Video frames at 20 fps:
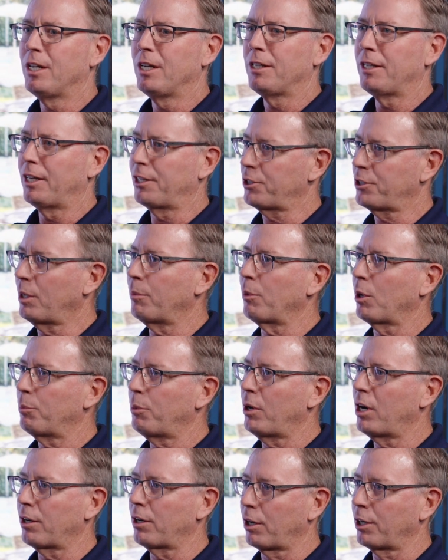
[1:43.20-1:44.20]
they stumbled
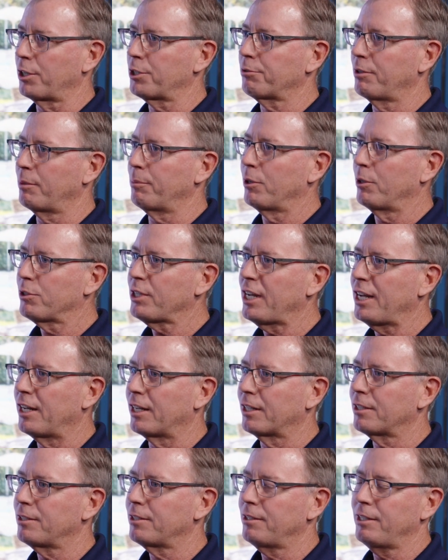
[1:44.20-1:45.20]
upon Artistry and
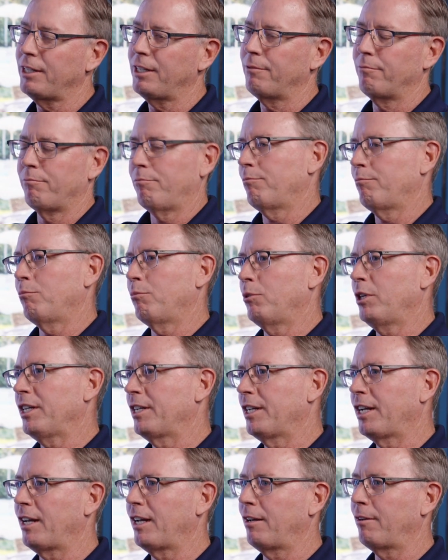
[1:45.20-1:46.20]
Mosaics, and we
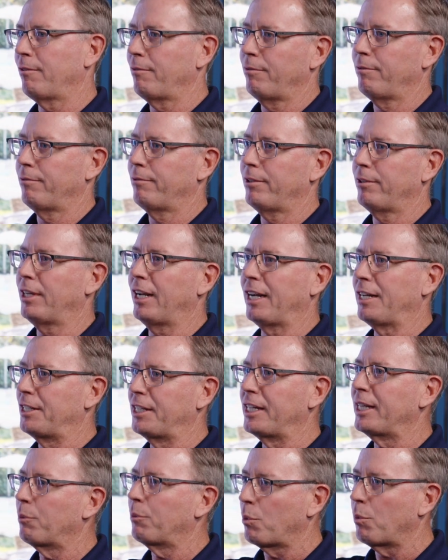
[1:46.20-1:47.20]
didn't have an
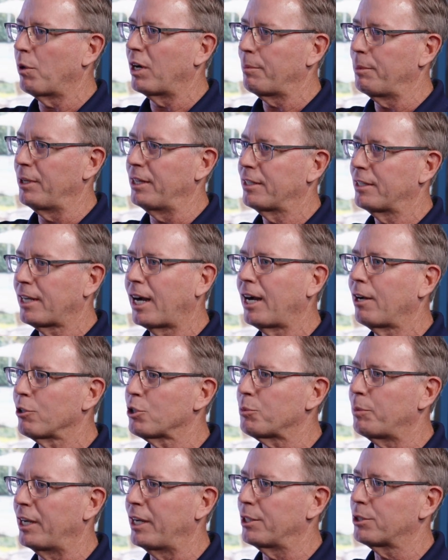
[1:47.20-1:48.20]
idea that we wanted to be in the tile
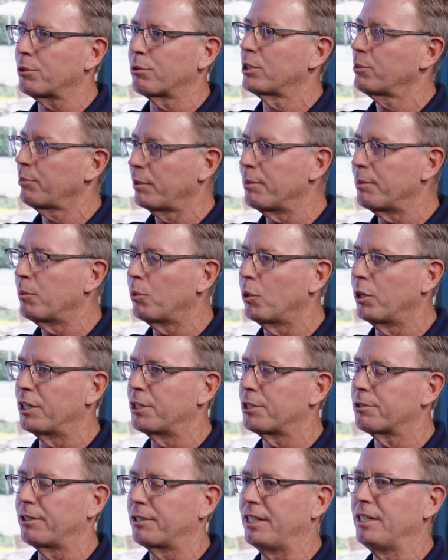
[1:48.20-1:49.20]
space for a swimming pool
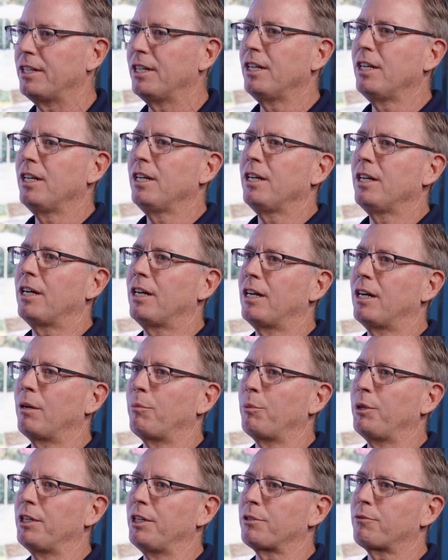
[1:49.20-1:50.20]
industry.
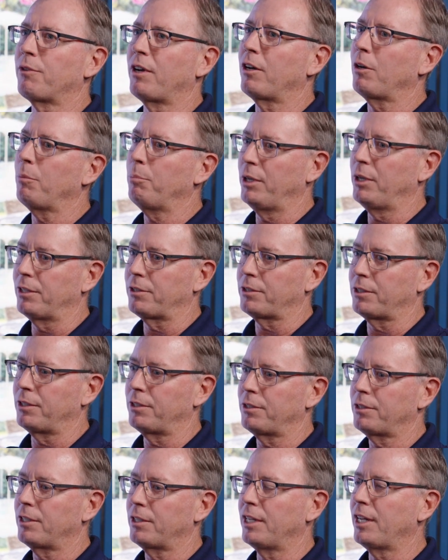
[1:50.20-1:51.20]
We just found a
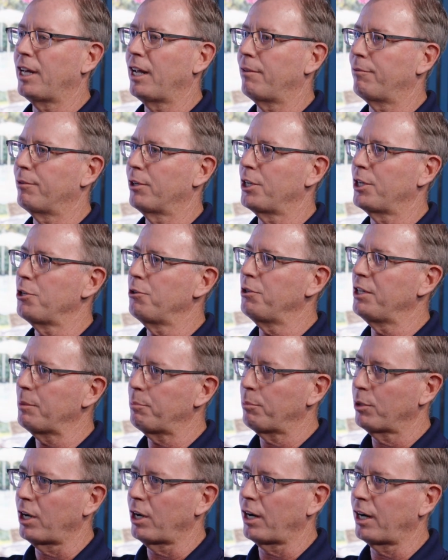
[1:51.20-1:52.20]
business that had a very
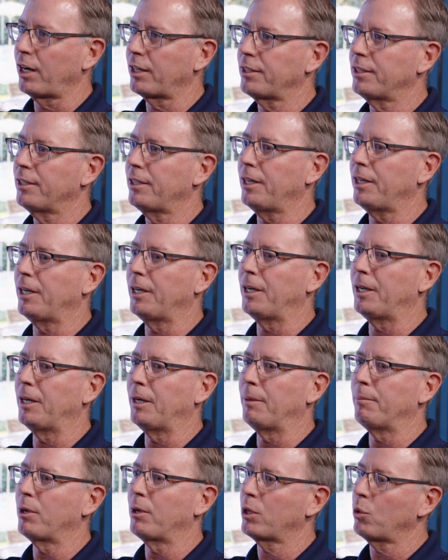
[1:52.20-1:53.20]
unique product,
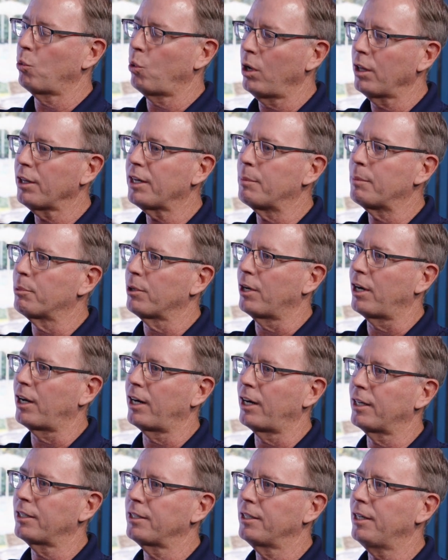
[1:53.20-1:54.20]
a quality
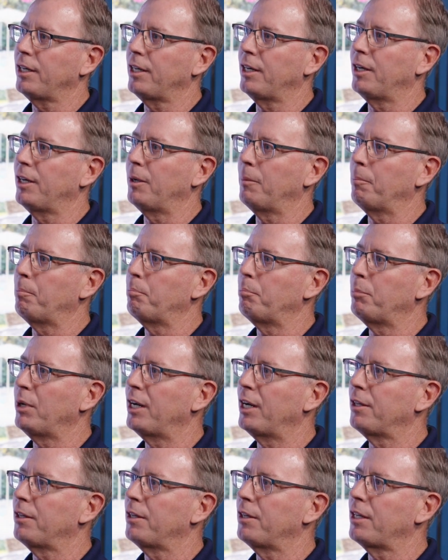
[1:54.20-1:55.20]
product,
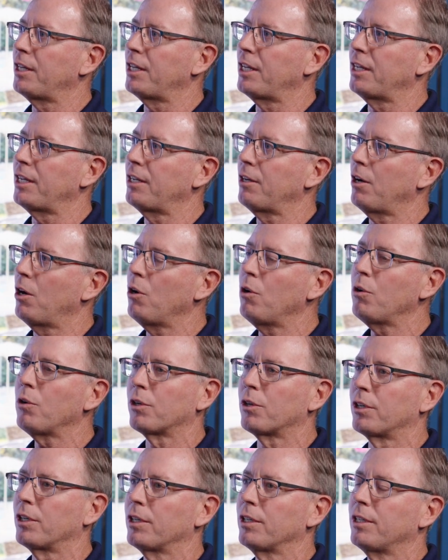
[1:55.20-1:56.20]
but the
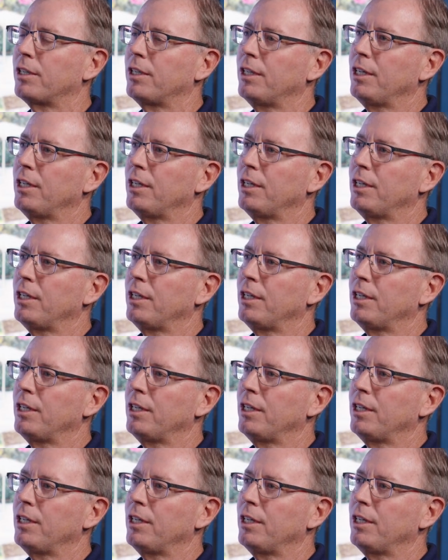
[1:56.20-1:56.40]
owner,